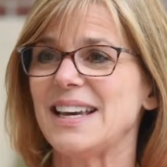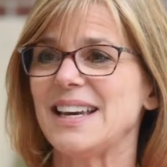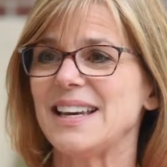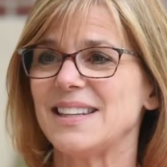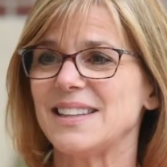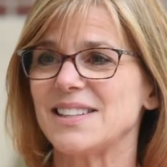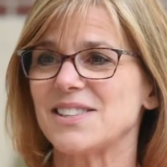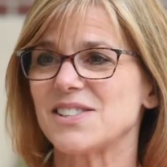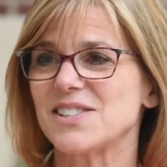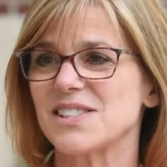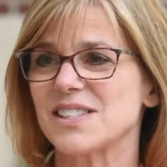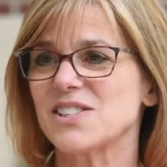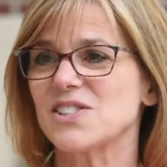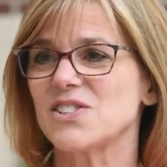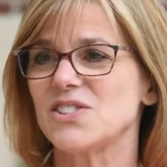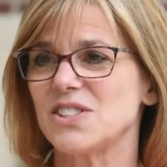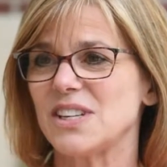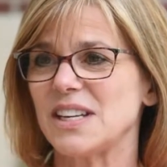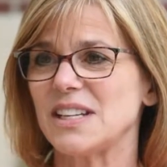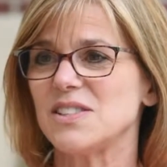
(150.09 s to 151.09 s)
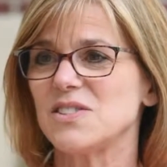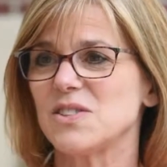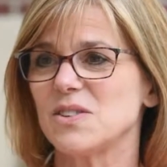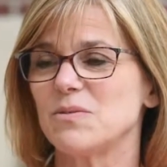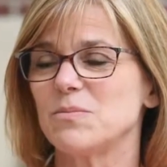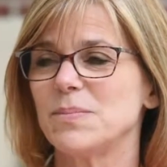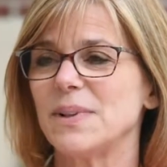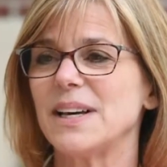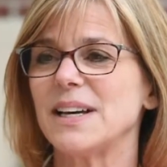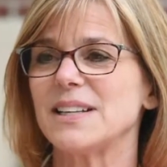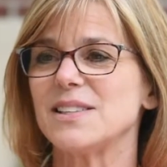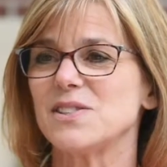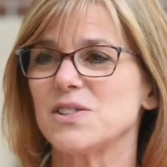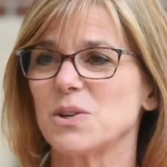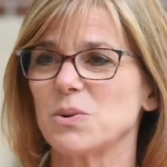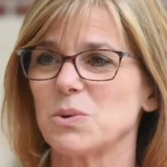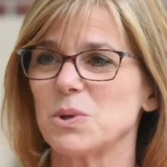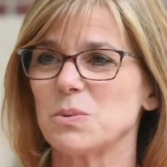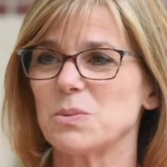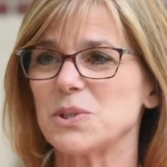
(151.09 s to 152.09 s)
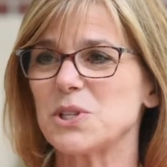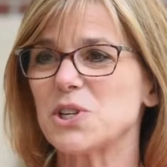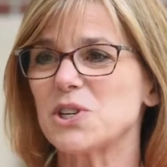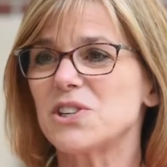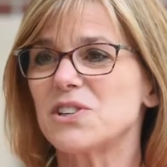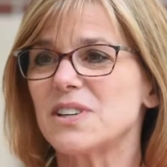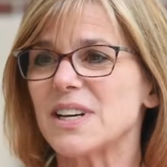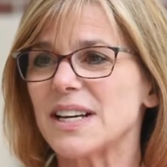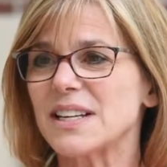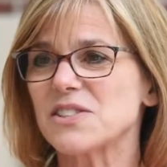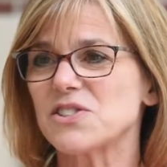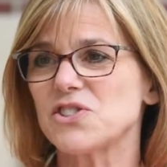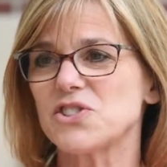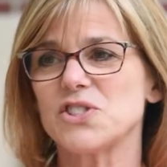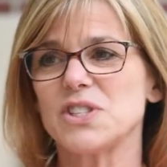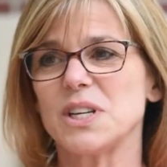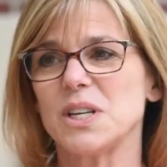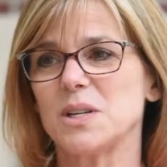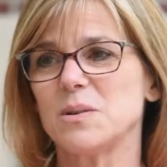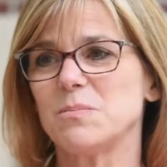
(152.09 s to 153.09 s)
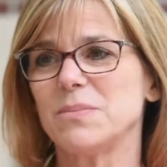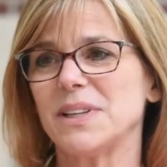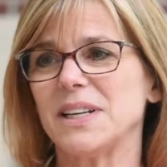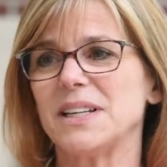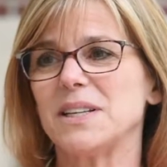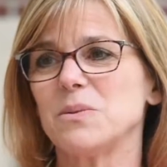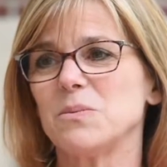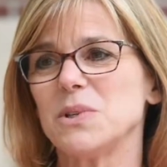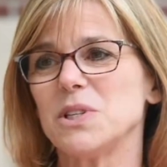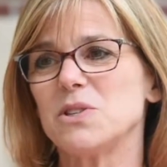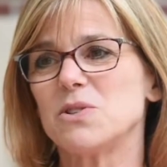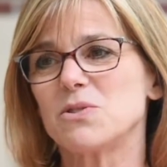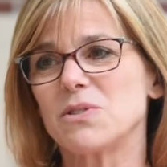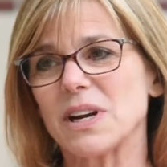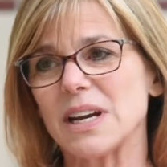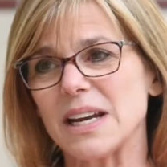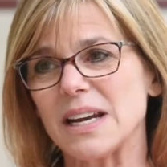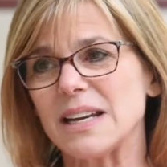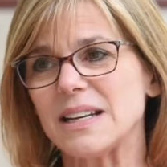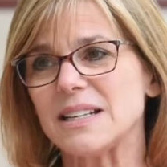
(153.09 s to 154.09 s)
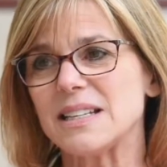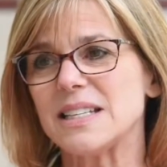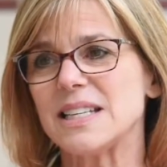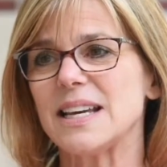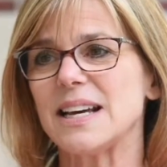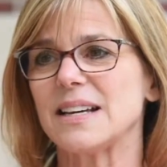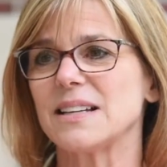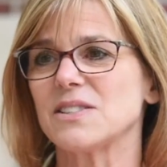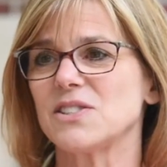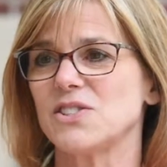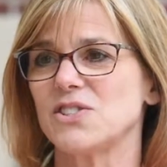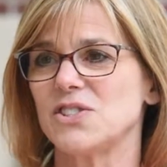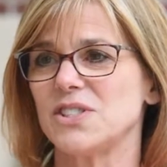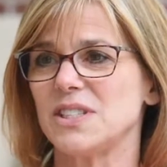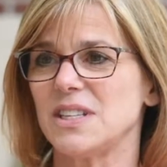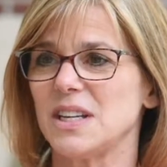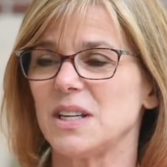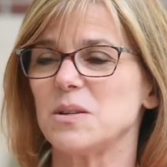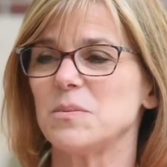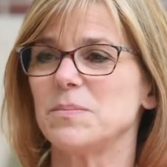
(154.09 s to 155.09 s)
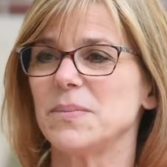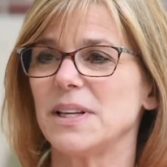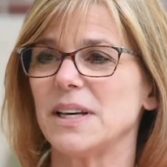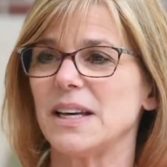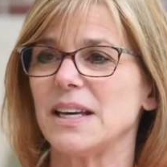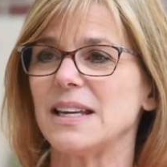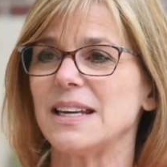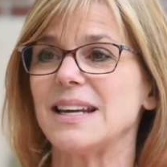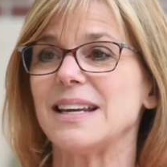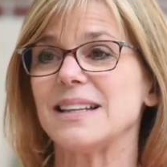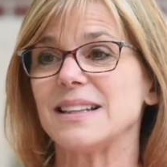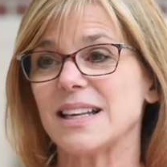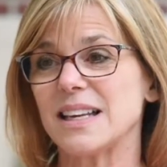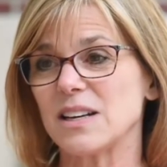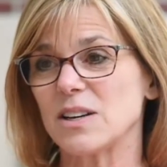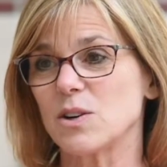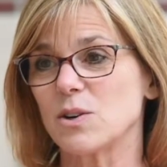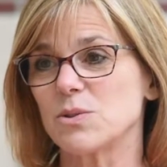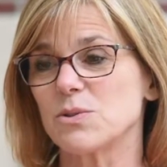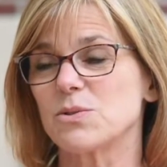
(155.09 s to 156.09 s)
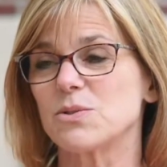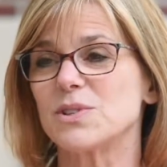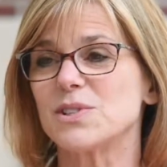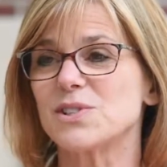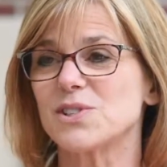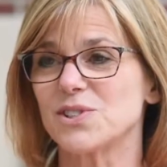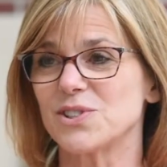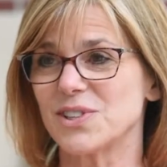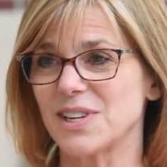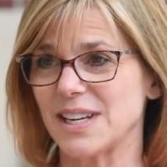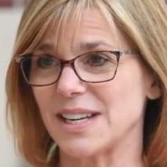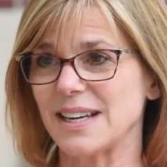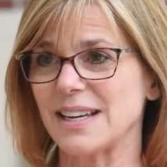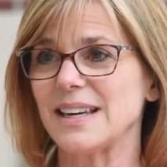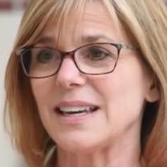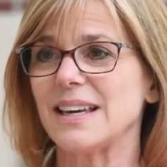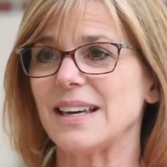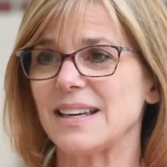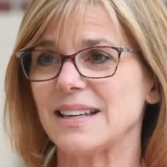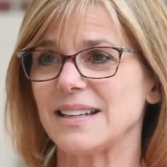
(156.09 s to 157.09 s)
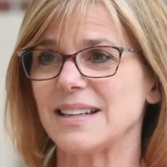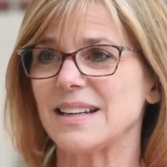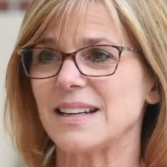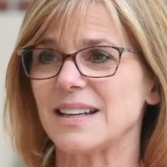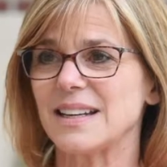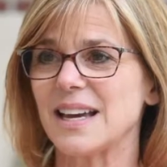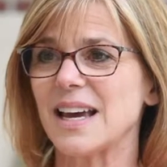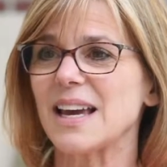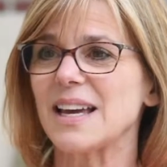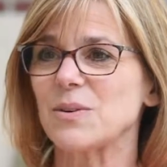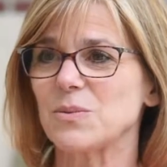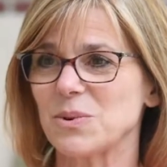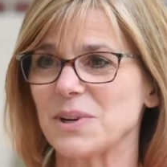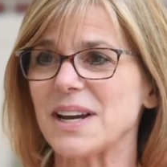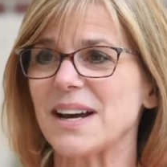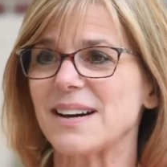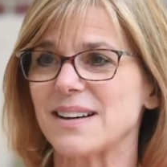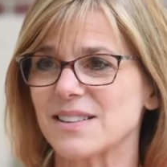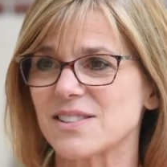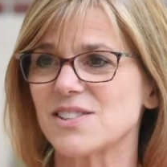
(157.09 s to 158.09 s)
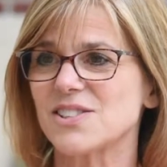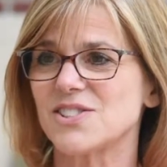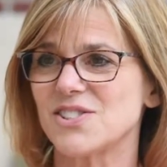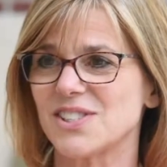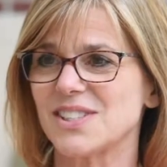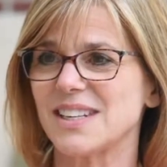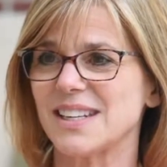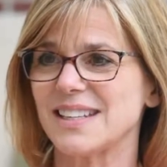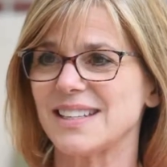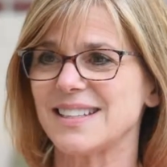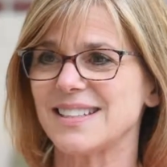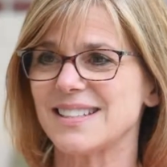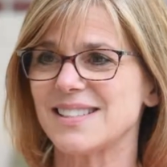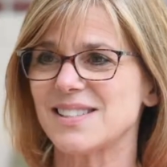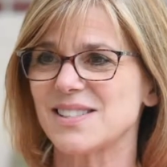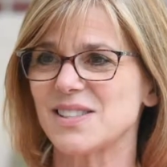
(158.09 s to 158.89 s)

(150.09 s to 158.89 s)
And there's exchange of blood. So we return oxygenated blood and we drain deoxygenated blood and let it go through the circuit and get reoxygenated.